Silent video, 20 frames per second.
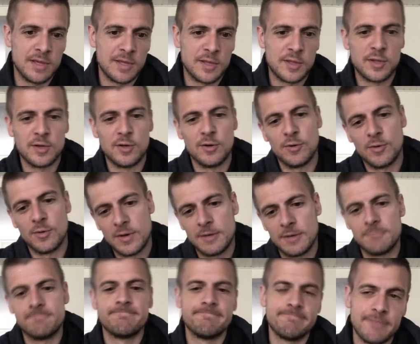So
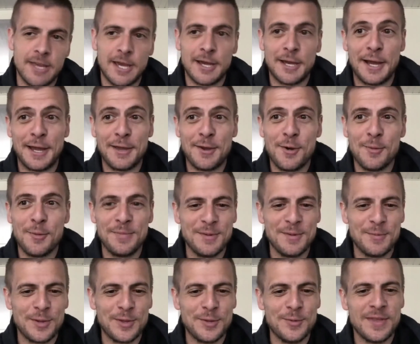yeah, I hope they will
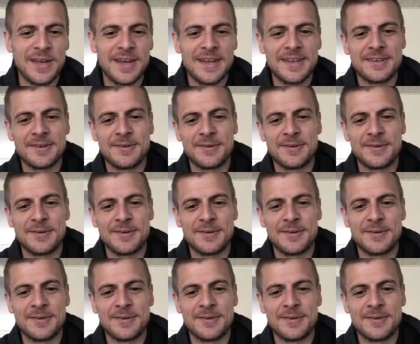do that.